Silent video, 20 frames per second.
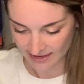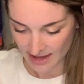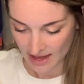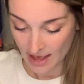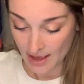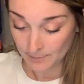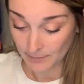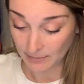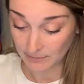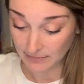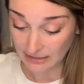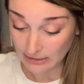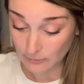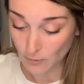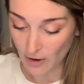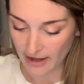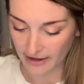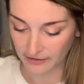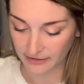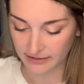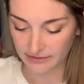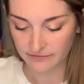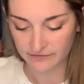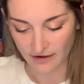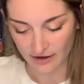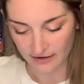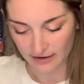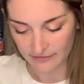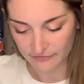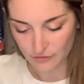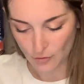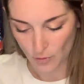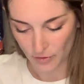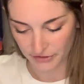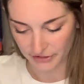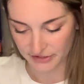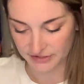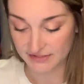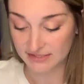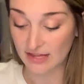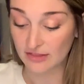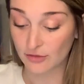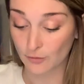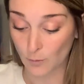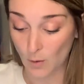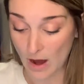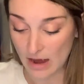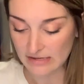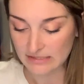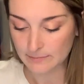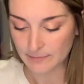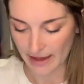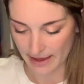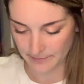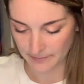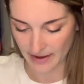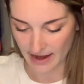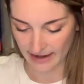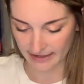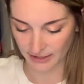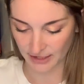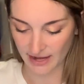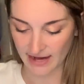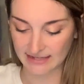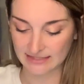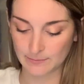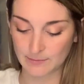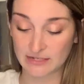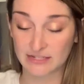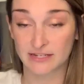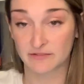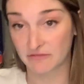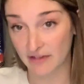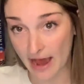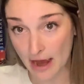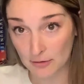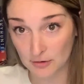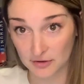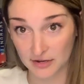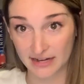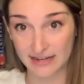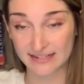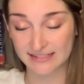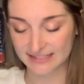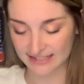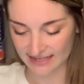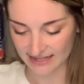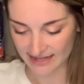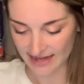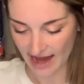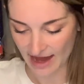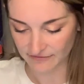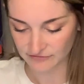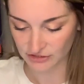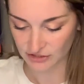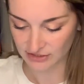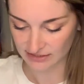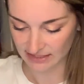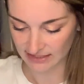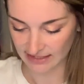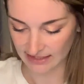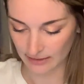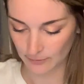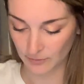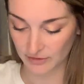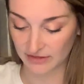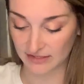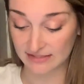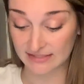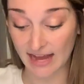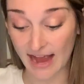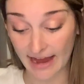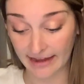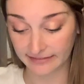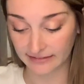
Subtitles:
But meanwhile, in far-off corners, the Wasp Empire has been devouring city after city with its highly